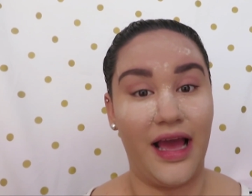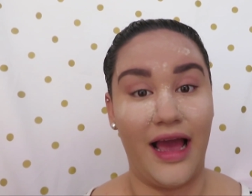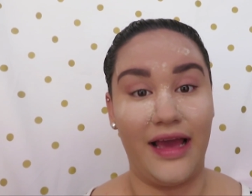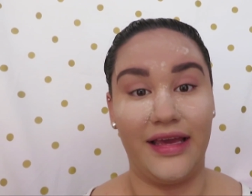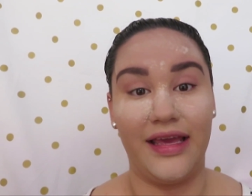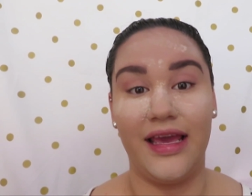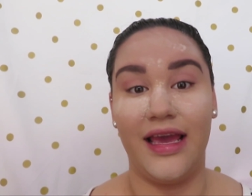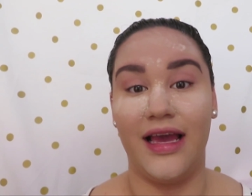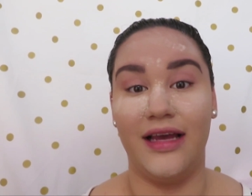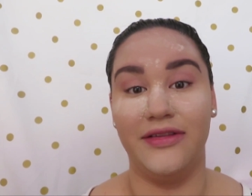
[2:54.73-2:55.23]
I
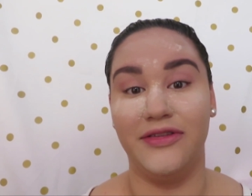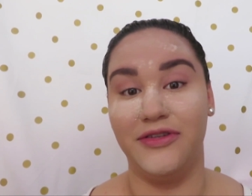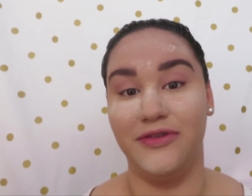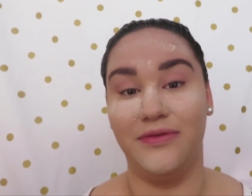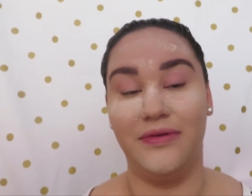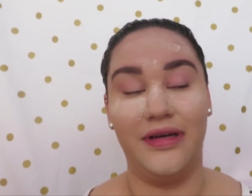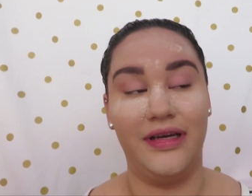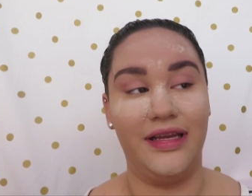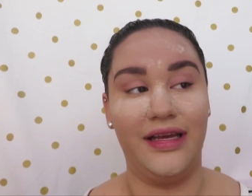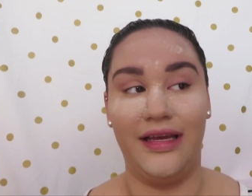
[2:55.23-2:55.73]
can't
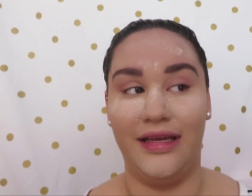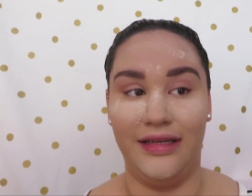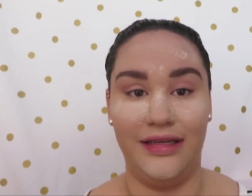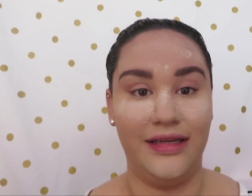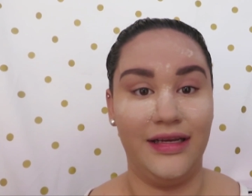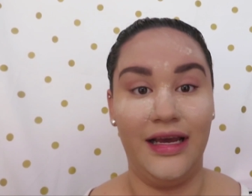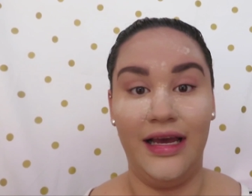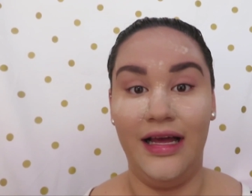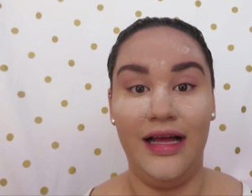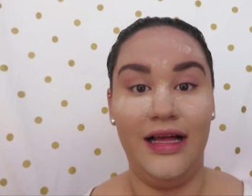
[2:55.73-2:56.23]
do it.
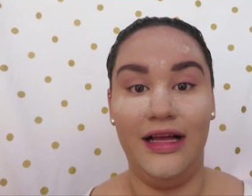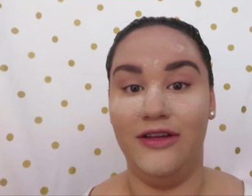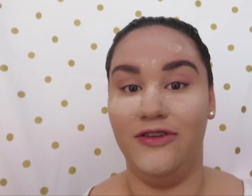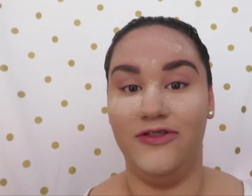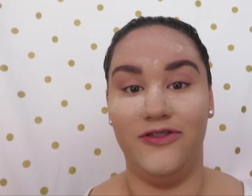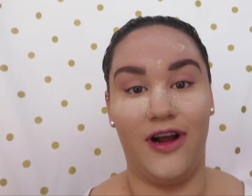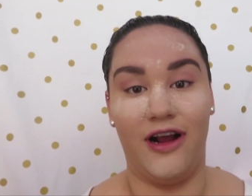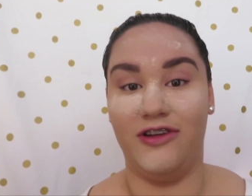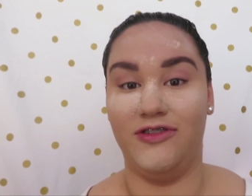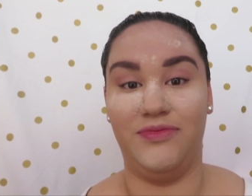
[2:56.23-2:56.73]
It
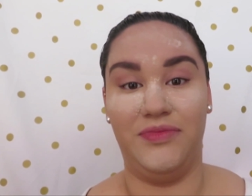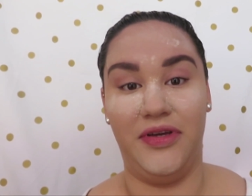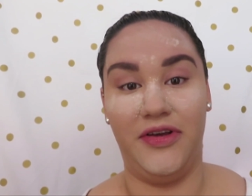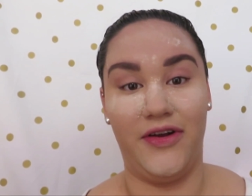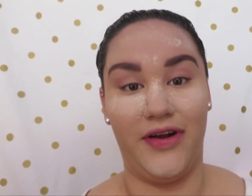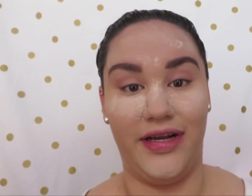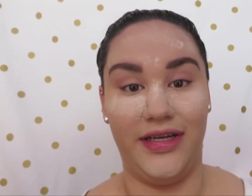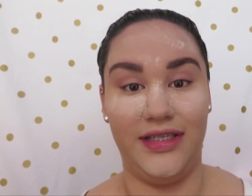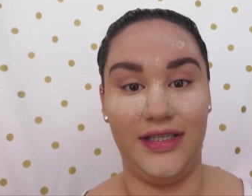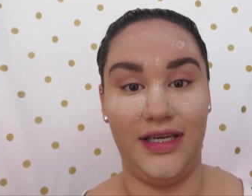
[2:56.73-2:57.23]
drives me
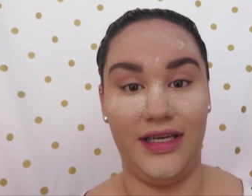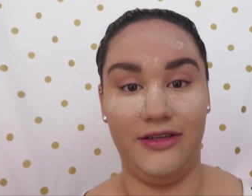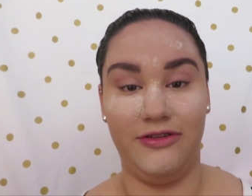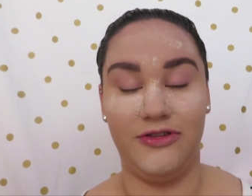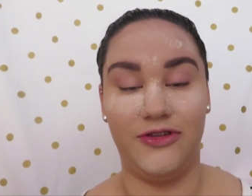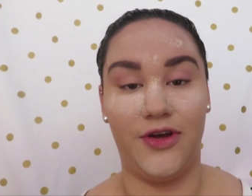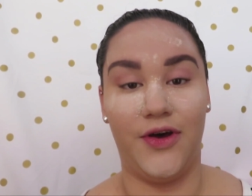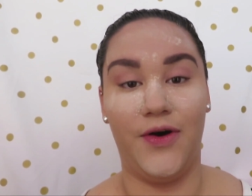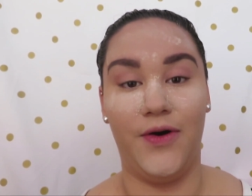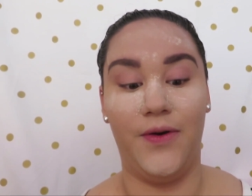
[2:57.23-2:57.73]
crazy,
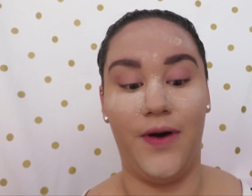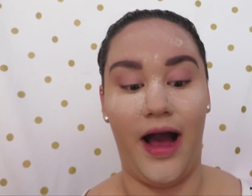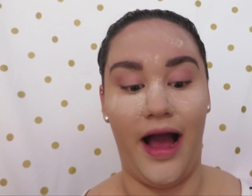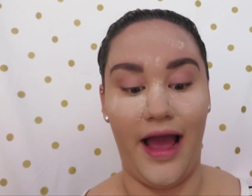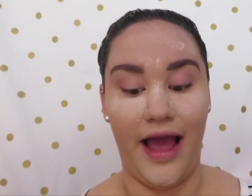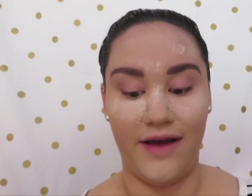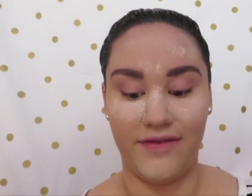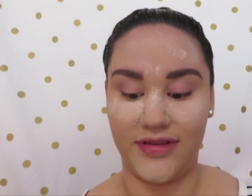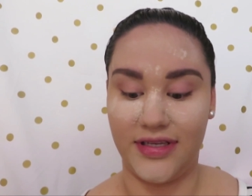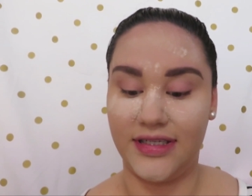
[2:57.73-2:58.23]
so I
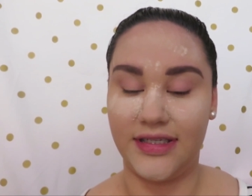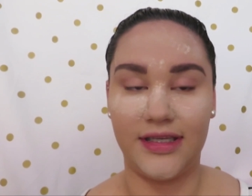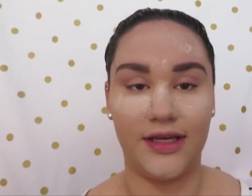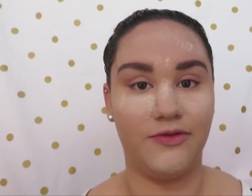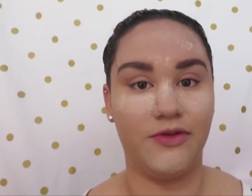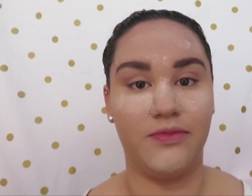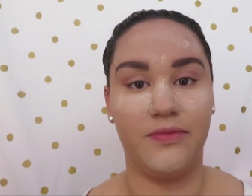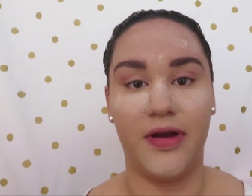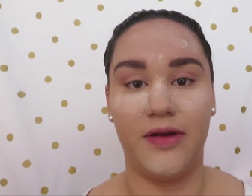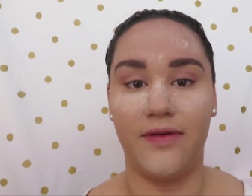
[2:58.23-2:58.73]
have to
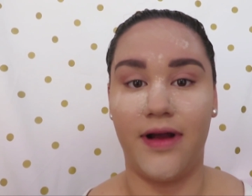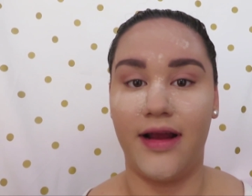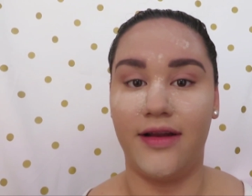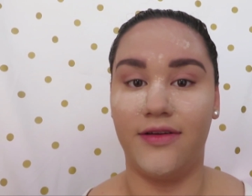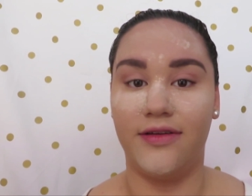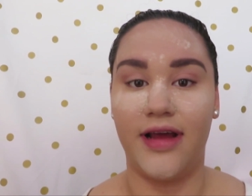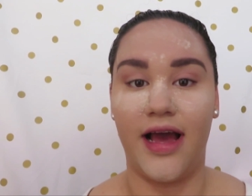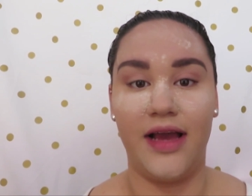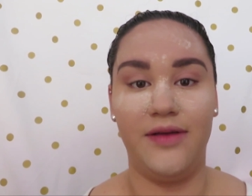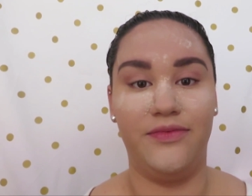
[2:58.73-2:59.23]
stick with my ride
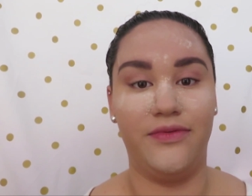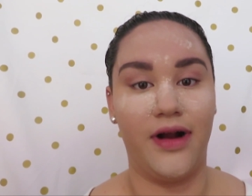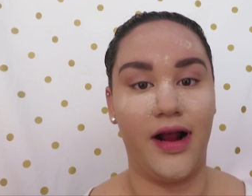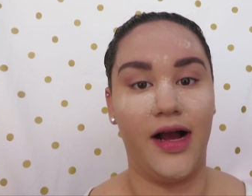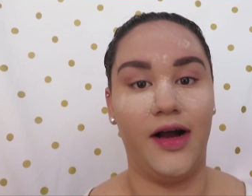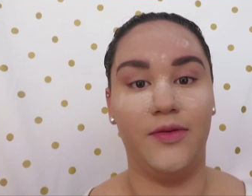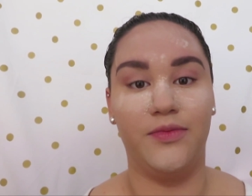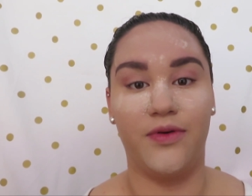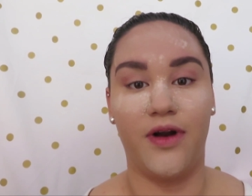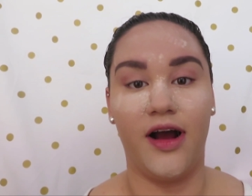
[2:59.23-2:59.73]
or die
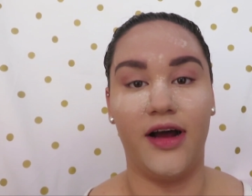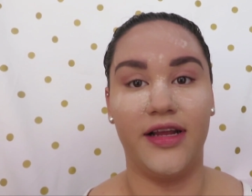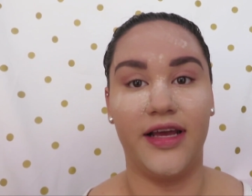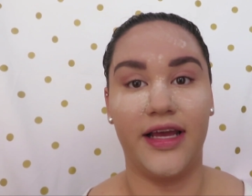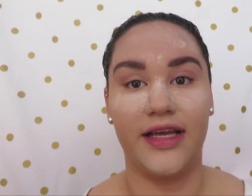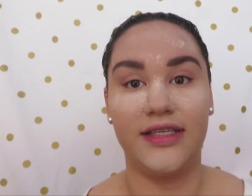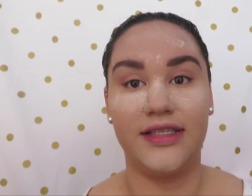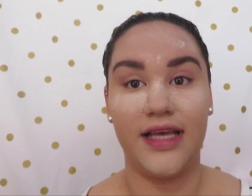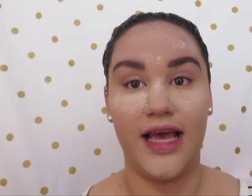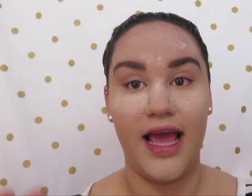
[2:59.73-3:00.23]
brow
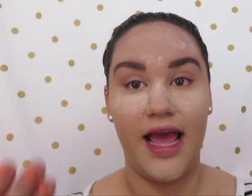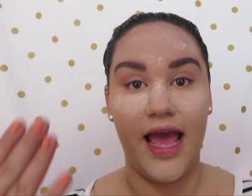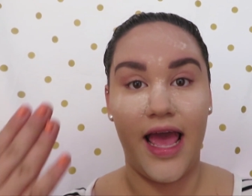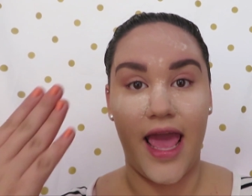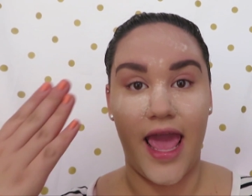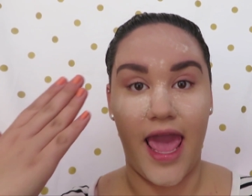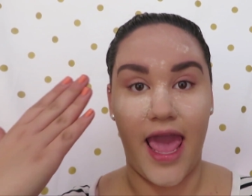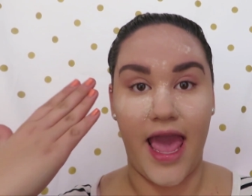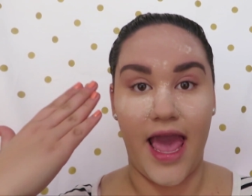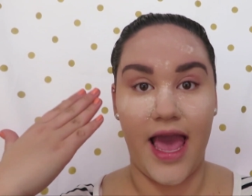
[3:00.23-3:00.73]
products,
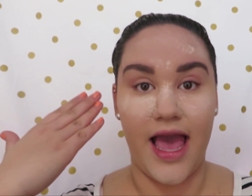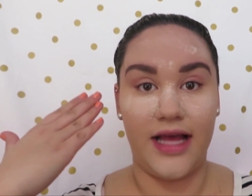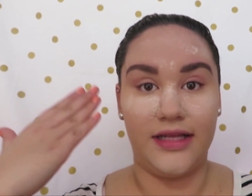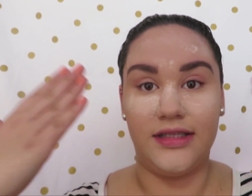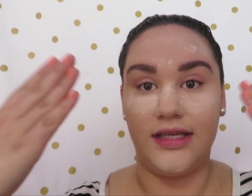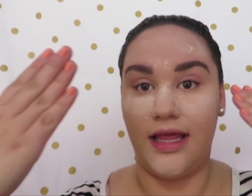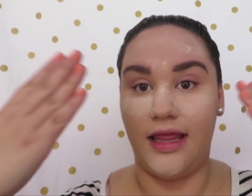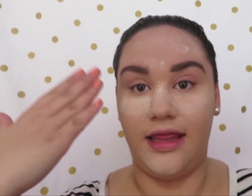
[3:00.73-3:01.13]
and